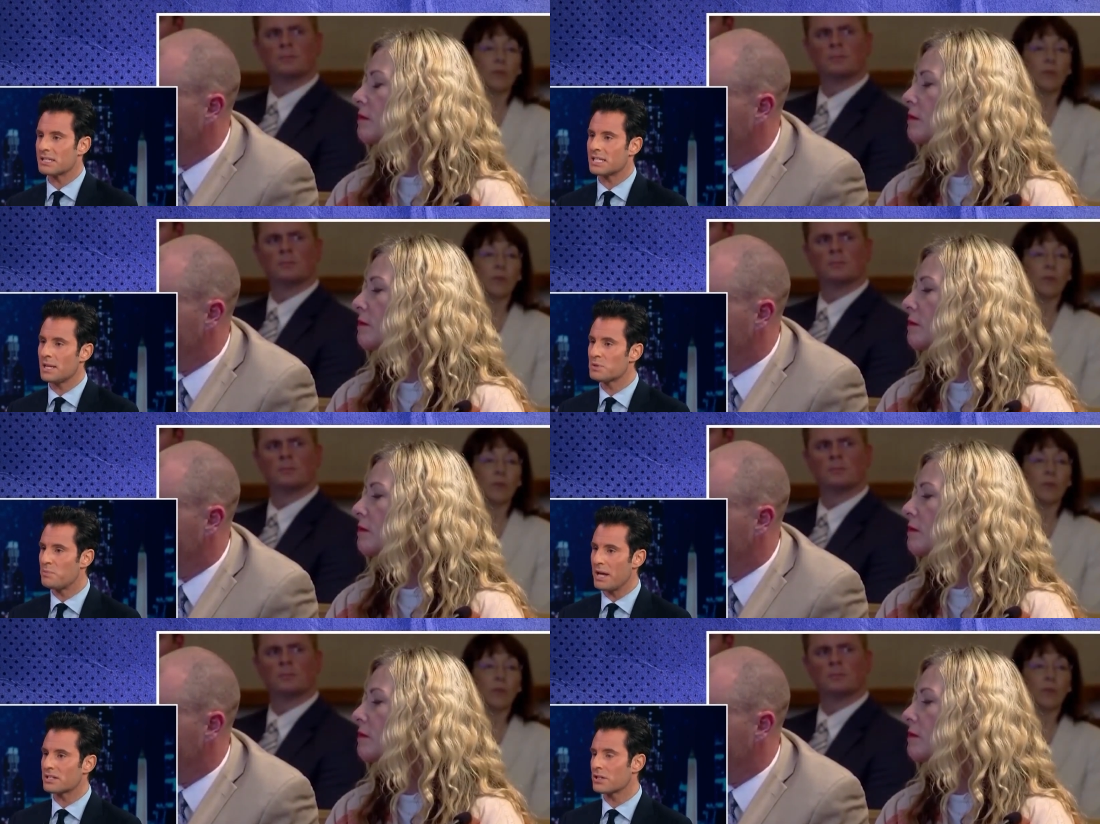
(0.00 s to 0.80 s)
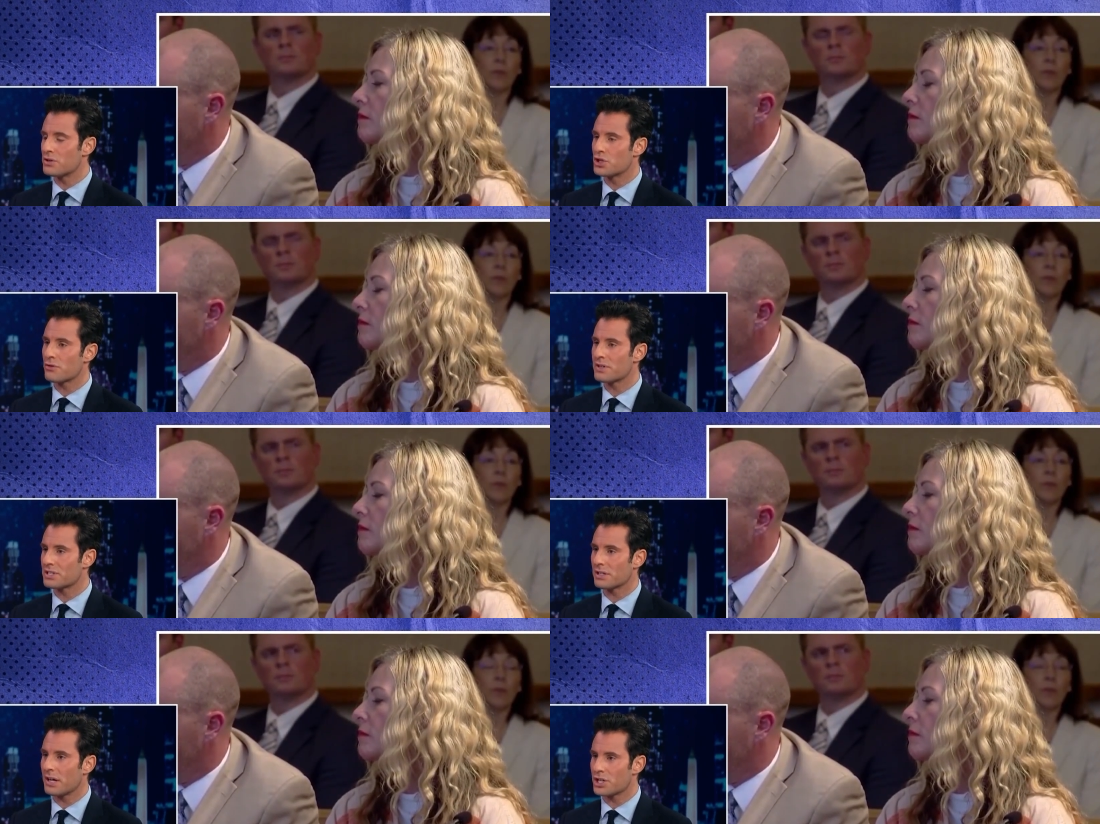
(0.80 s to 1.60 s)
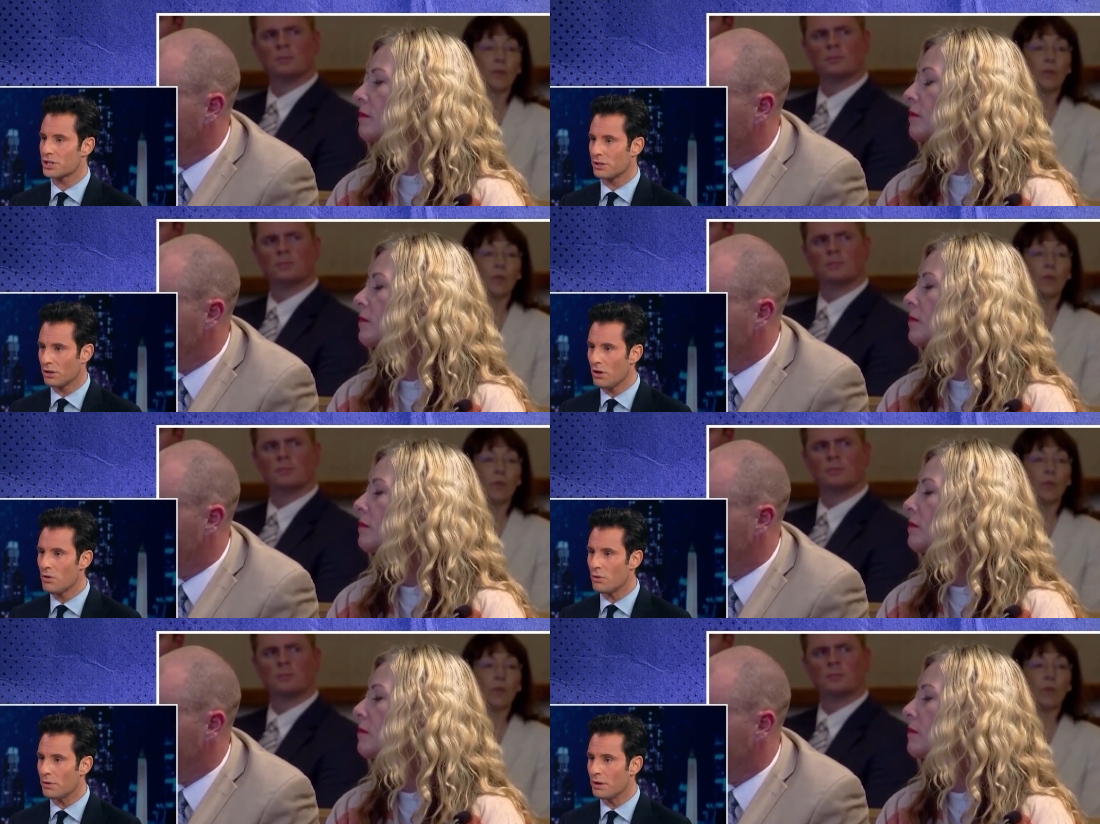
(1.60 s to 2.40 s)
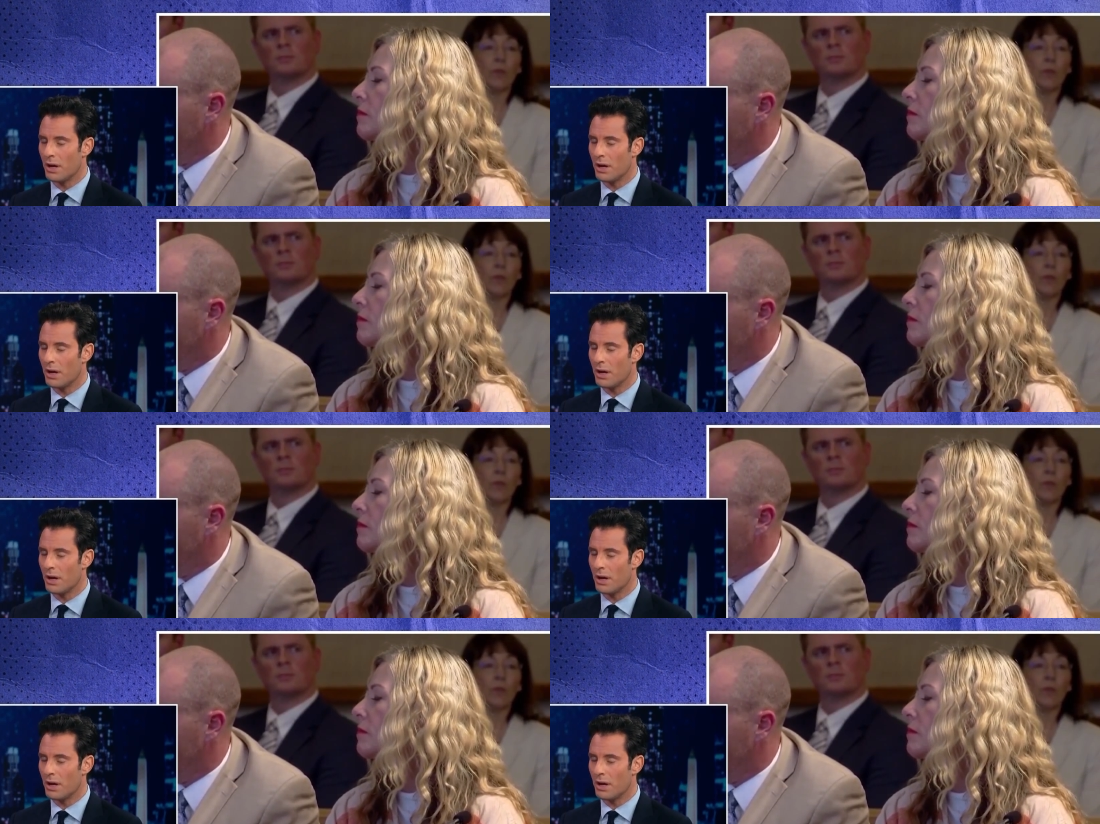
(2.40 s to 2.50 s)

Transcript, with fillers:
Speaker 1: it seems, based on jury selection alone,